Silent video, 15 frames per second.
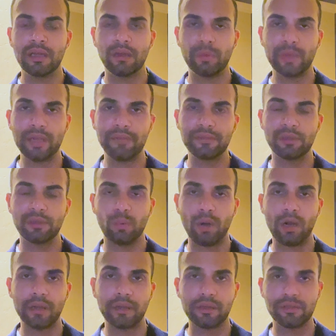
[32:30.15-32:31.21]
we have to
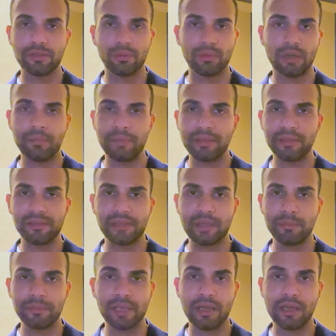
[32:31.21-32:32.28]
walk and chew gum at the
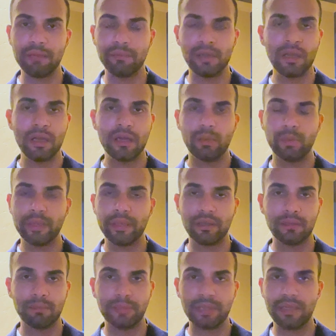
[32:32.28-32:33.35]
same time. We can
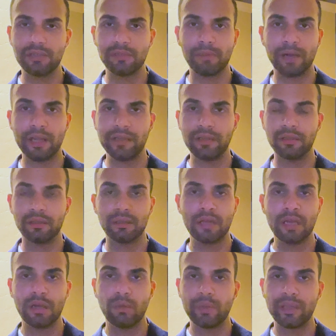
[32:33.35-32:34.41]
impeach Biden.
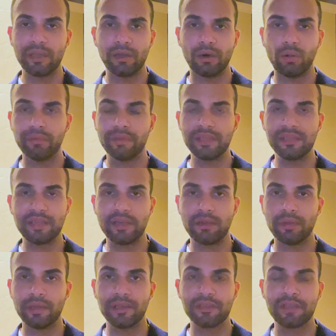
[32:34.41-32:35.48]
We can hold these
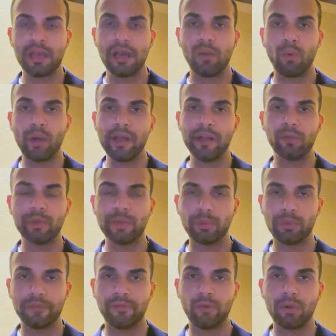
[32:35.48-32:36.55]
hearings while we
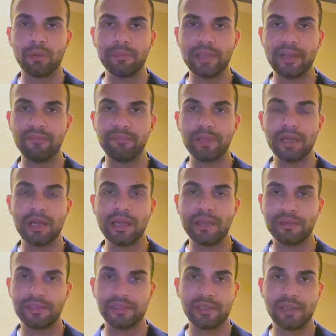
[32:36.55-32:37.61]
reform the FBI and
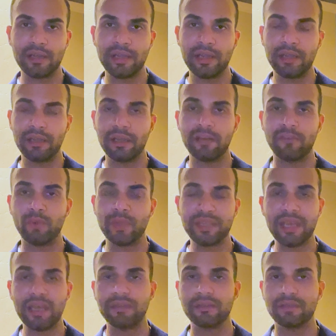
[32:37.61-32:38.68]
the CIA. And if we
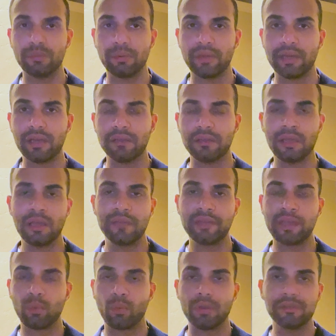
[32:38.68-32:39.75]
can't do that,
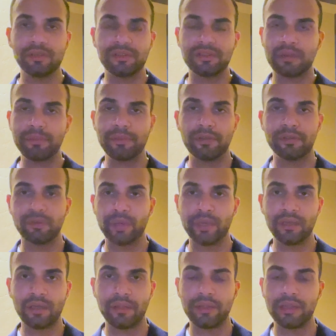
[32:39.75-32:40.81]
then we're just up there doing
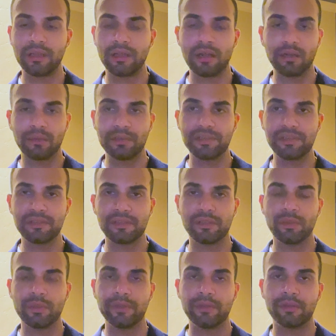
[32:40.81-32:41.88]
nothing. Congress isn't
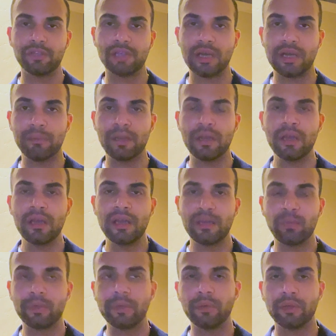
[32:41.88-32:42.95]
doing their job.
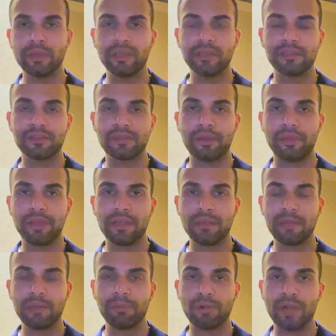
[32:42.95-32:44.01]
And we really need to start thinking
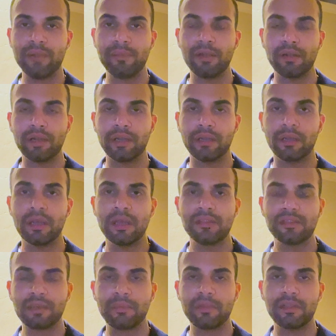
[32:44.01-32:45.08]
about primarying
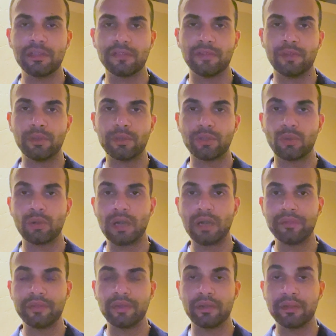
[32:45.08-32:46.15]
some of these folks who are
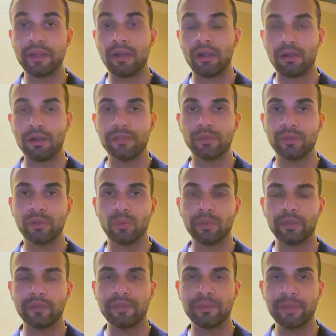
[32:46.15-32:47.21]
out there that aren't doing the
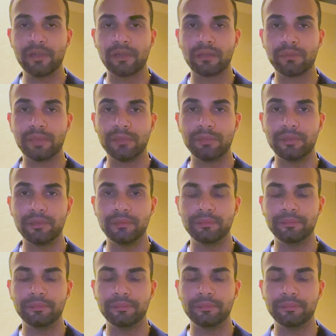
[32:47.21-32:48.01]
will of the American people.